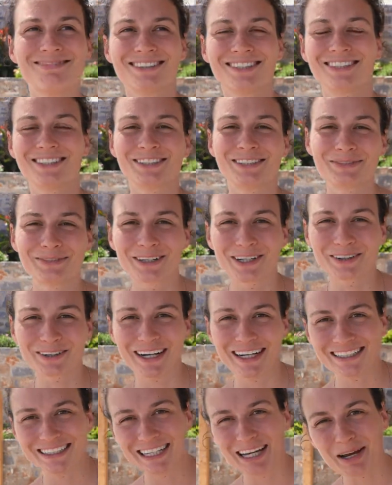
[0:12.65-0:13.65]
super
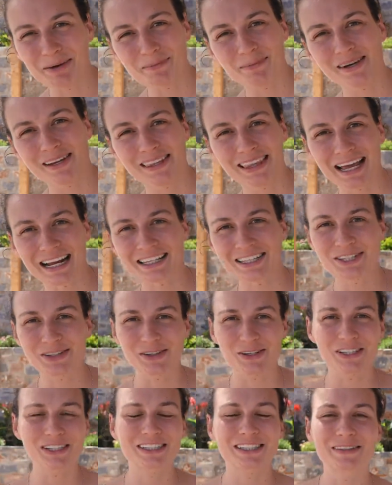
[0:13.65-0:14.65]
crazy, but next
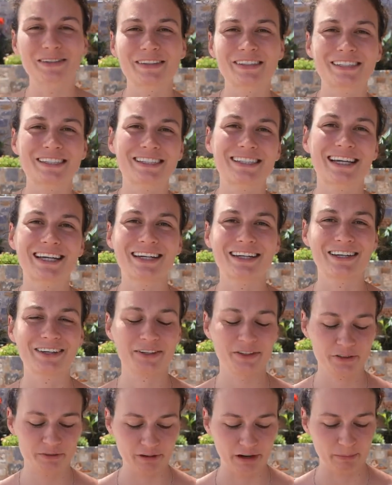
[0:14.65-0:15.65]
door there was just like a
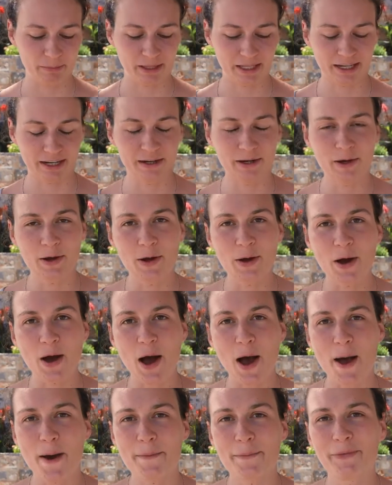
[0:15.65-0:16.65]
huge family
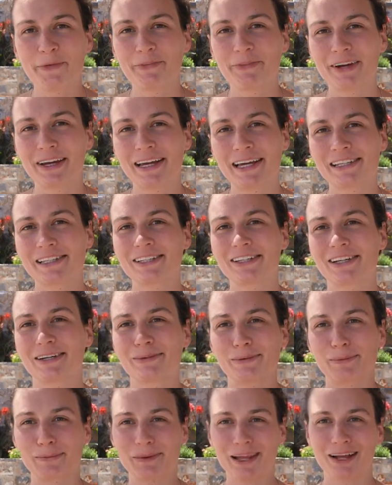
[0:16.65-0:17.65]
moving in, so they
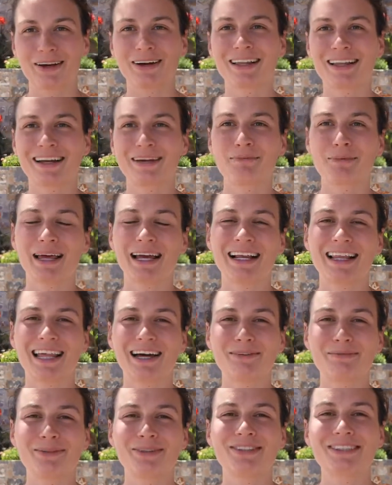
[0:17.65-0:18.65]
were playing
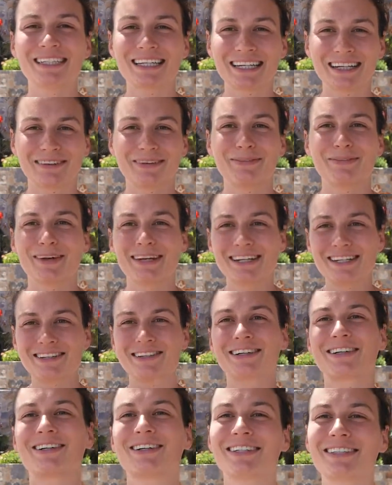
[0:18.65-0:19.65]
loud music and I wanted to
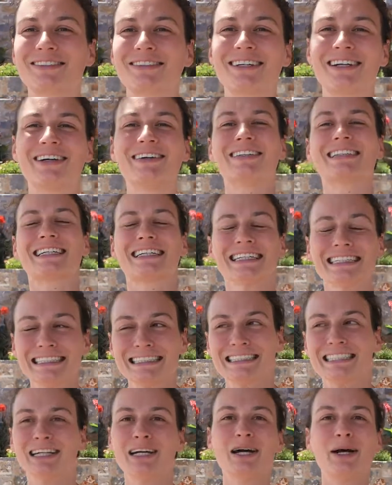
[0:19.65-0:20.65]
record the video. I was like,
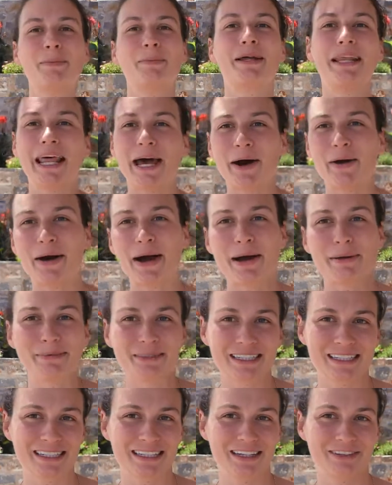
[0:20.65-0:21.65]
but now I'm
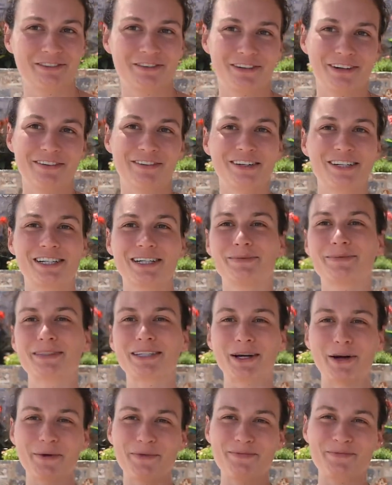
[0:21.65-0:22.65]
sitting in front of the gym,
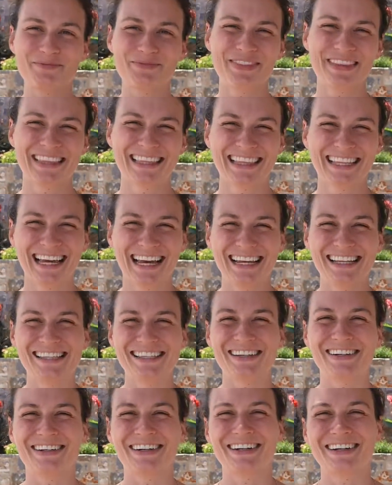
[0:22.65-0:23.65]
so it's
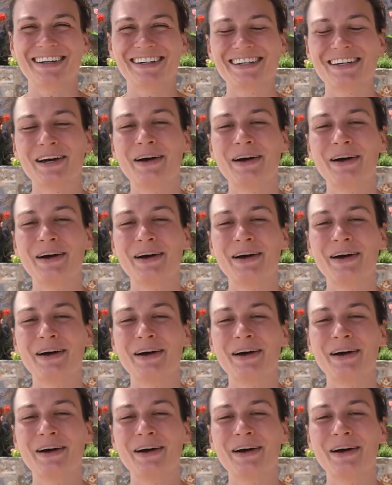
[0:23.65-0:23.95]
all good.